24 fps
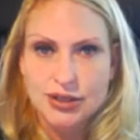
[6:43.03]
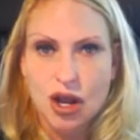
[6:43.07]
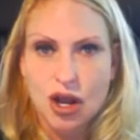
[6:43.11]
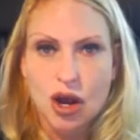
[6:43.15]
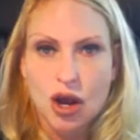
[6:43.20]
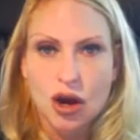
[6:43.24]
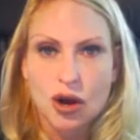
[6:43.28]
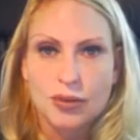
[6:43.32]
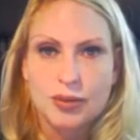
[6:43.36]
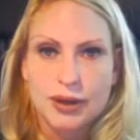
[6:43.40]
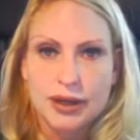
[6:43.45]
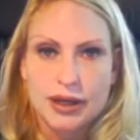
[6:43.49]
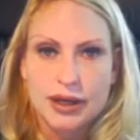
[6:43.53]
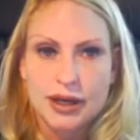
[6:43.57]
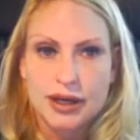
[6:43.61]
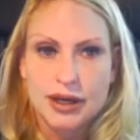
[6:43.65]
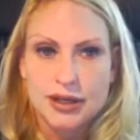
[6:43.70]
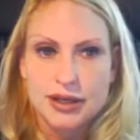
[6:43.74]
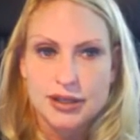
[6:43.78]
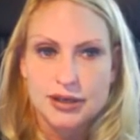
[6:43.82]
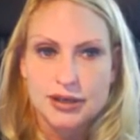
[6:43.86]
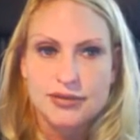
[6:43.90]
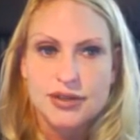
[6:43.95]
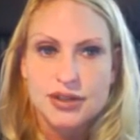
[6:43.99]
all
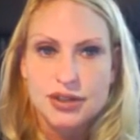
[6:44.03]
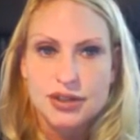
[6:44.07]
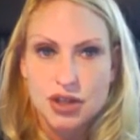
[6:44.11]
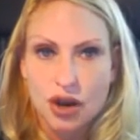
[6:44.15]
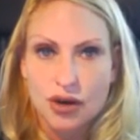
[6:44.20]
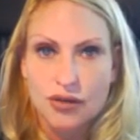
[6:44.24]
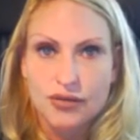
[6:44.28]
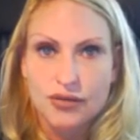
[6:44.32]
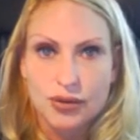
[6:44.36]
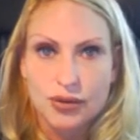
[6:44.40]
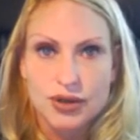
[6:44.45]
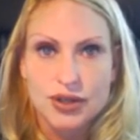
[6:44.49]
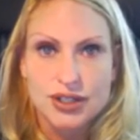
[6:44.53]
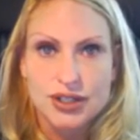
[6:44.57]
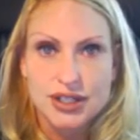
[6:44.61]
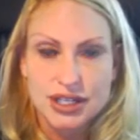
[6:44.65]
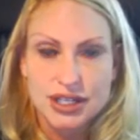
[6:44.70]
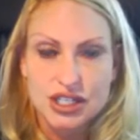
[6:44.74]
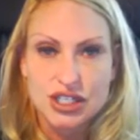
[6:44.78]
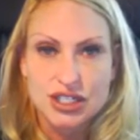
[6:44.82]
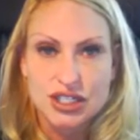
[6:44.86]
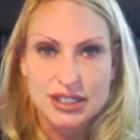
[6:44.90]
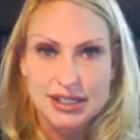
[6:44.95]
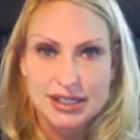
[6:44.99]
because of software
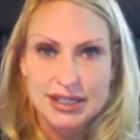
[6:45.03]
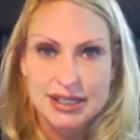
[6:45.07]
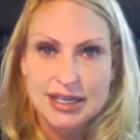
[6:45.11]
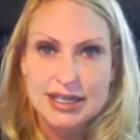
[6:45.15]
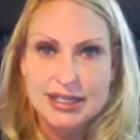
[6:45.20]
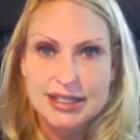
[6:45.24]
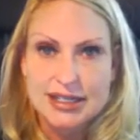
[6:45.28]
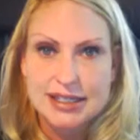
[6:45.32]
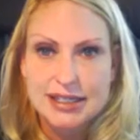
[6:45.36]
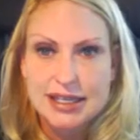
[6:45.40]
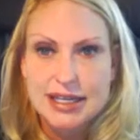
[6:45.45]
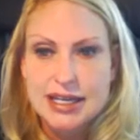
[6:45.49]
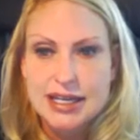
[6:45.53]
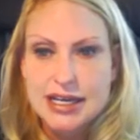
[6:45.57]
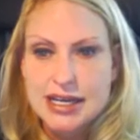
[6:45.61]
such as this.